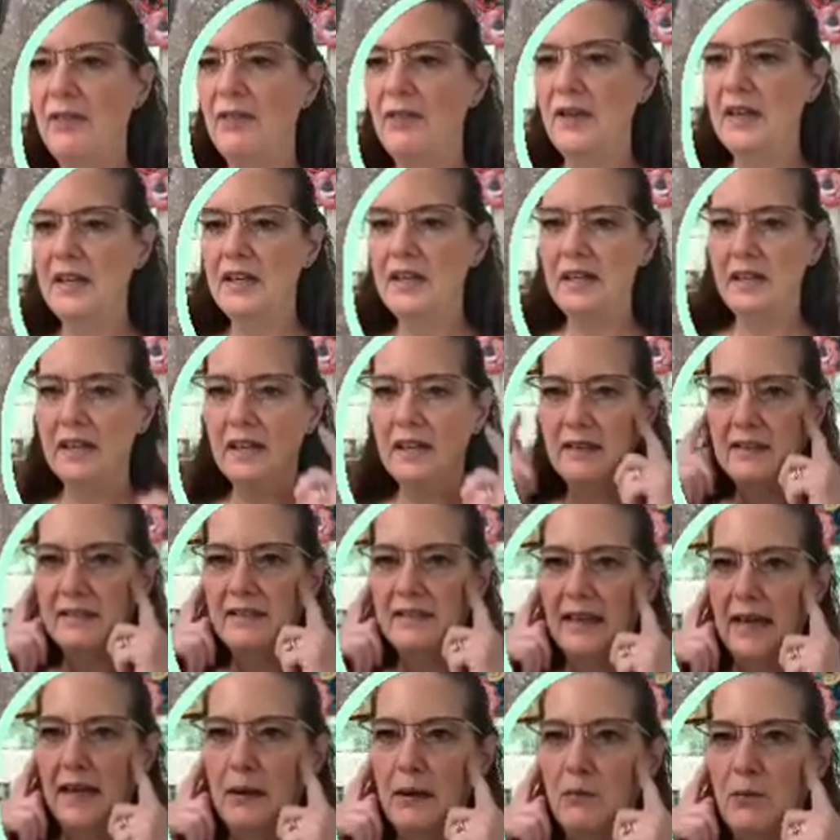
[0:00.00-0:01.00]
thinking
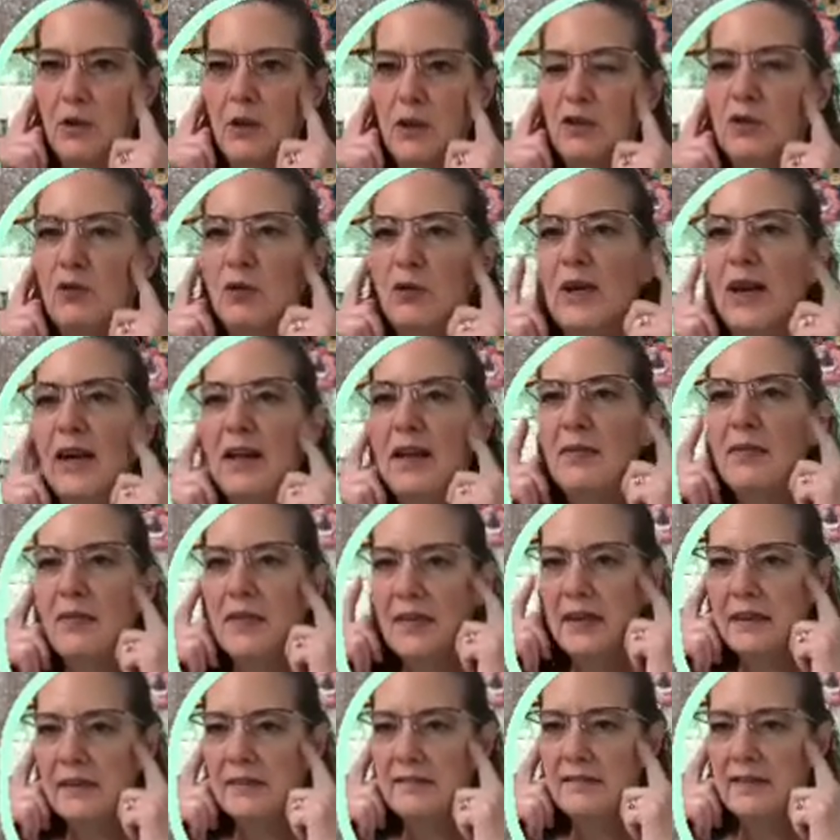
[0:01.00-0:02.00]
sandwich, we got to
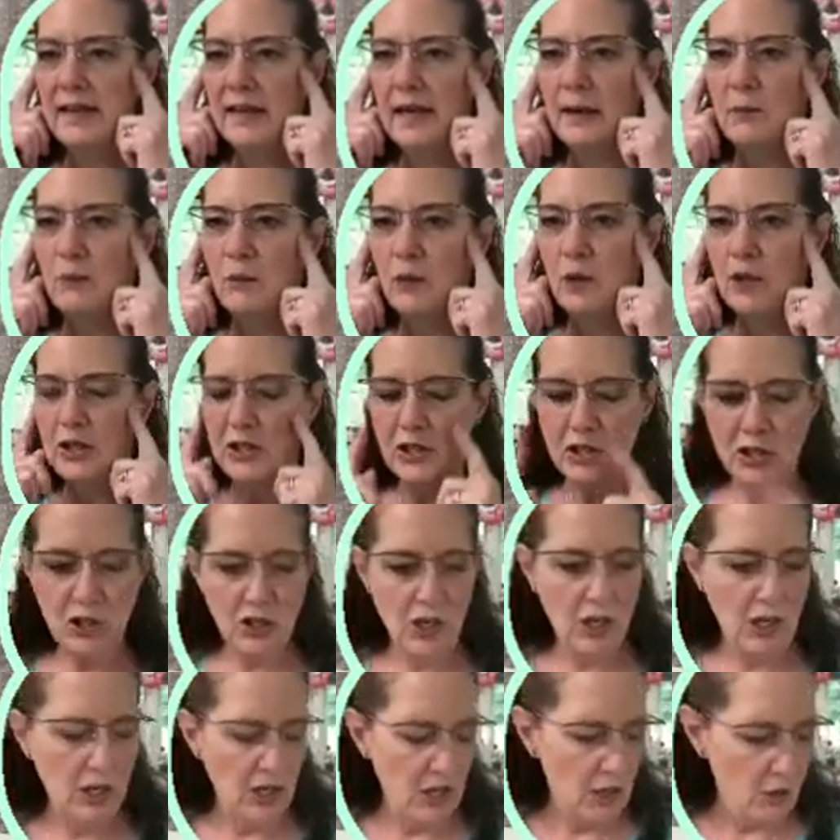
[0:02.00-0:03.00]
think sandwich.
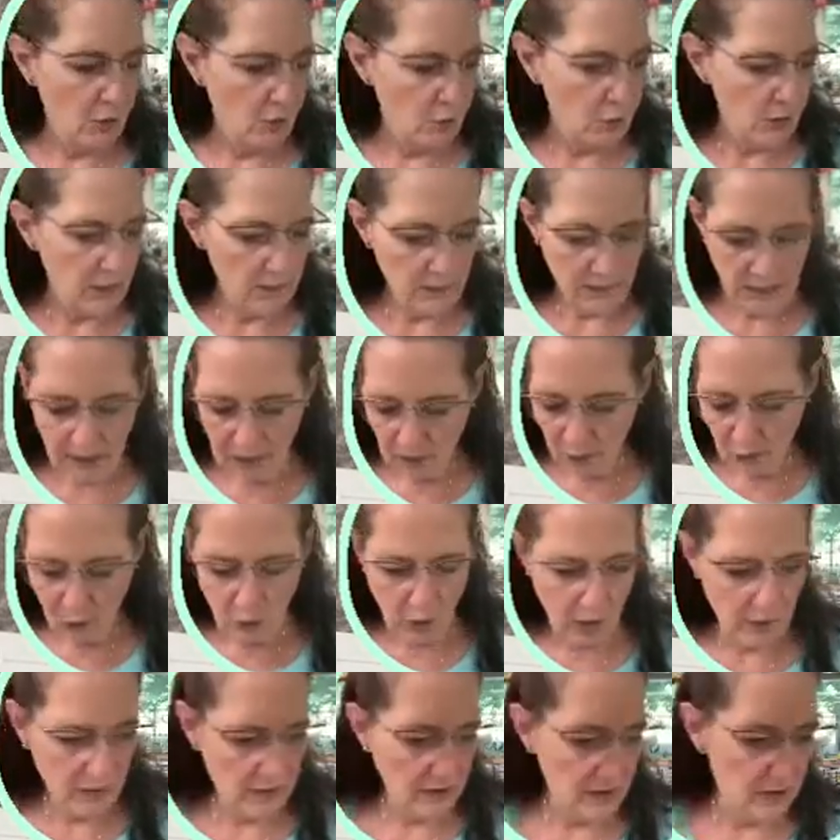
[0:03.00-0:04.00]
We might
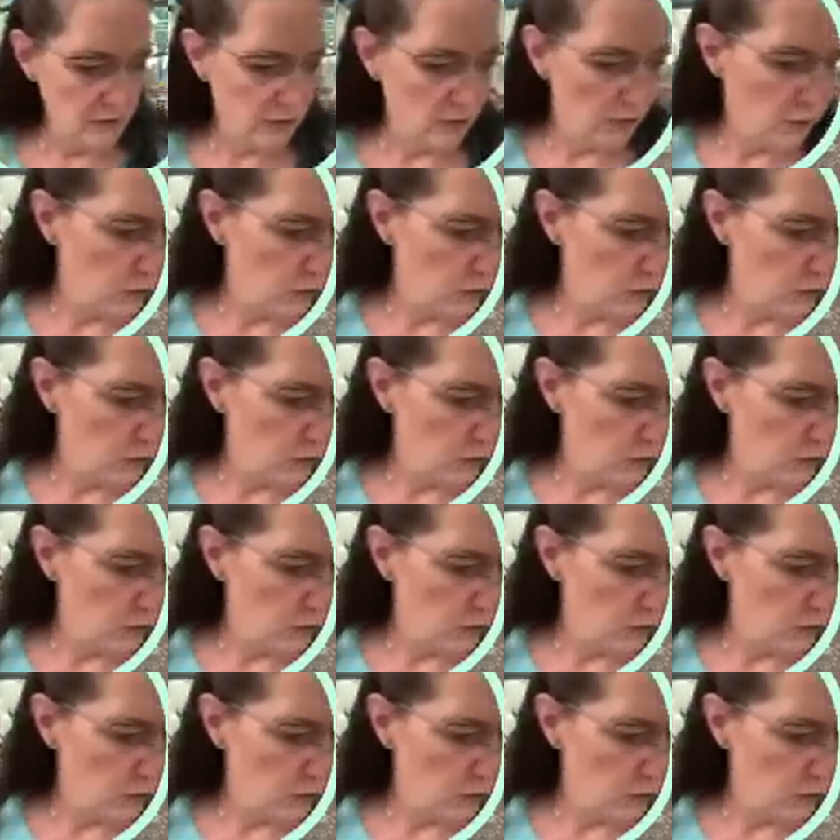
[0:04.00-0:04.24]
run this